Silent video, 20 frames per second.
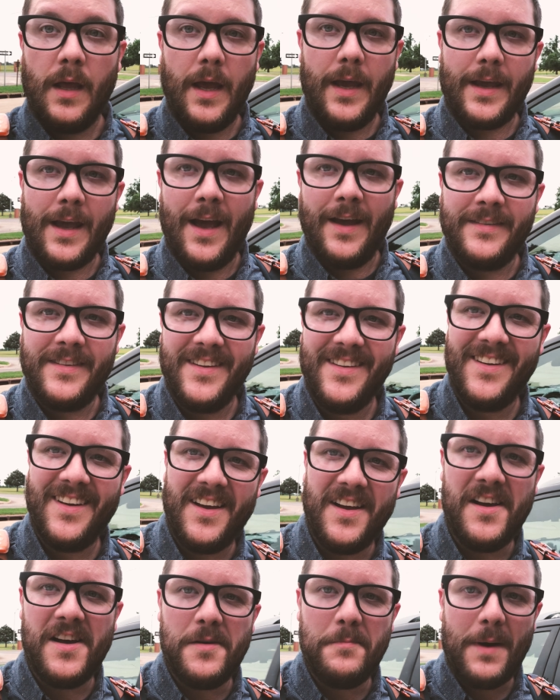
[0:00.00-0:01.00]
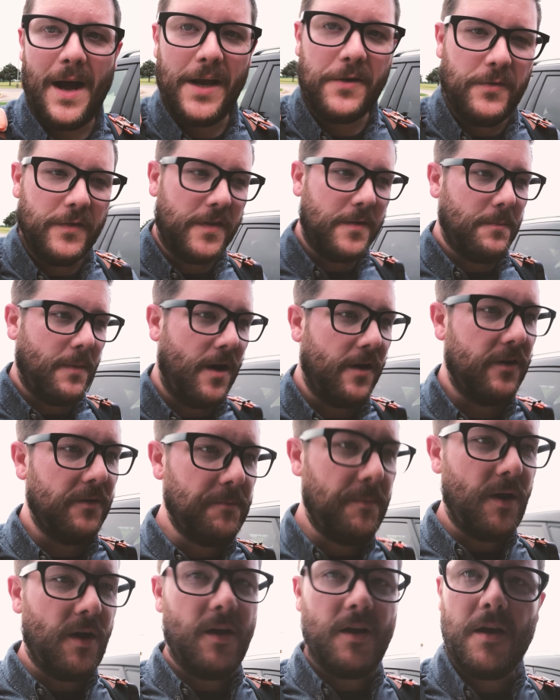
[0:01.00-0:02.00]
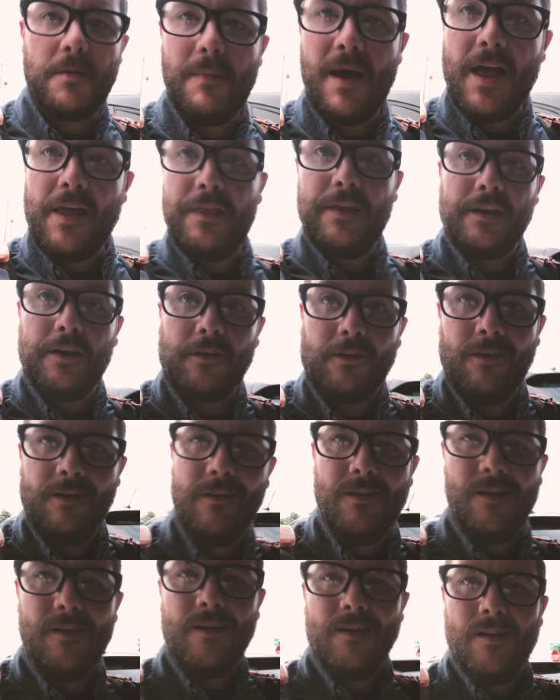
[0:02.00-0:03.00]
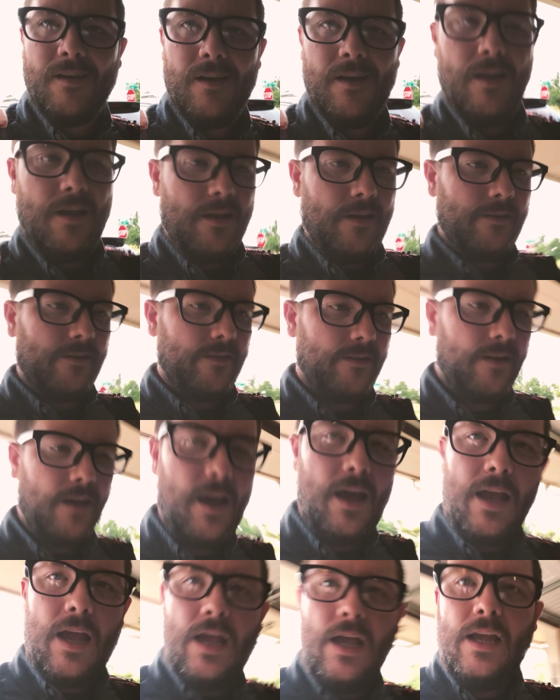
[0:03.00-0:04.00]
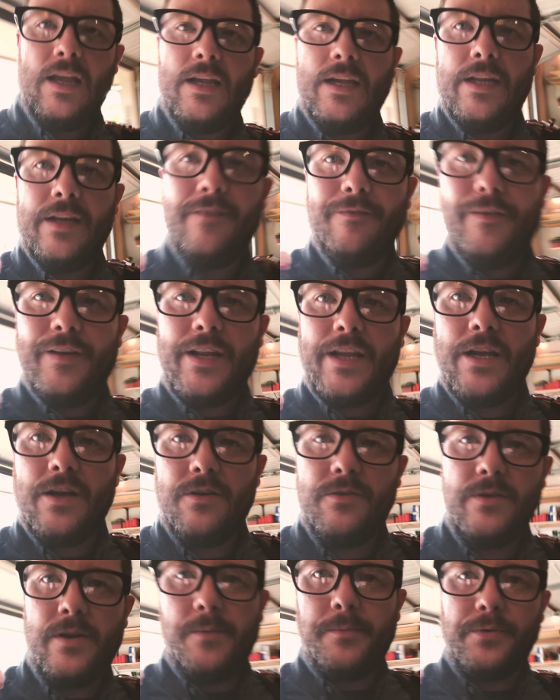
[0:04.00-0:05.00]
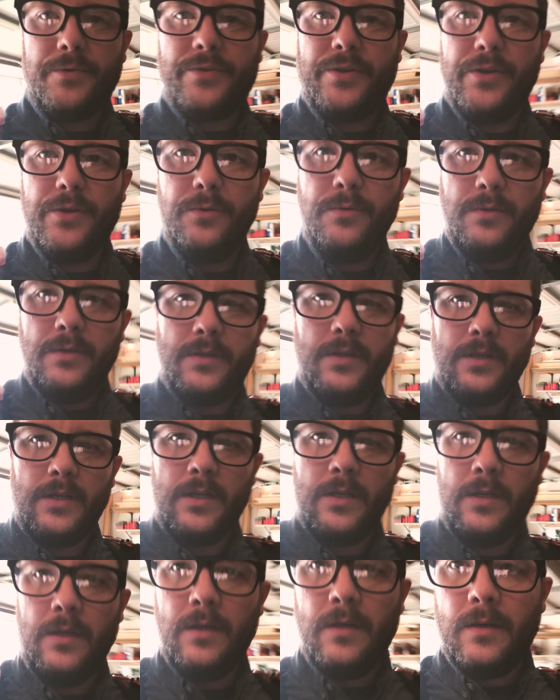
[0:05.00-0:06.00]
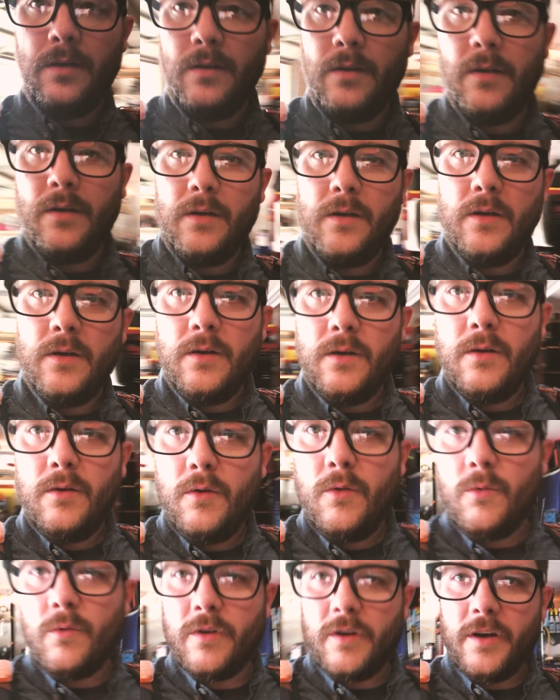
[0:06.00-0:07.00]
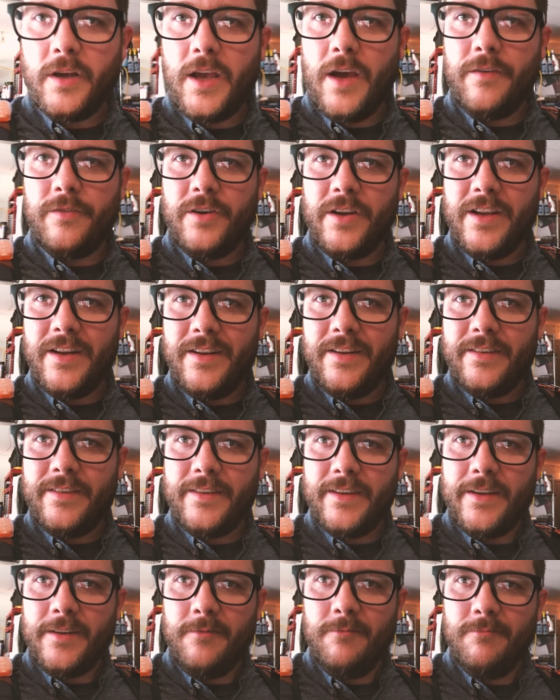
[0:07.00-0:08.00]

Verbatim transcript: Hey guys, uh, Mike with the Modern Polymath here. Today, in video number two, we're going to cover EDC.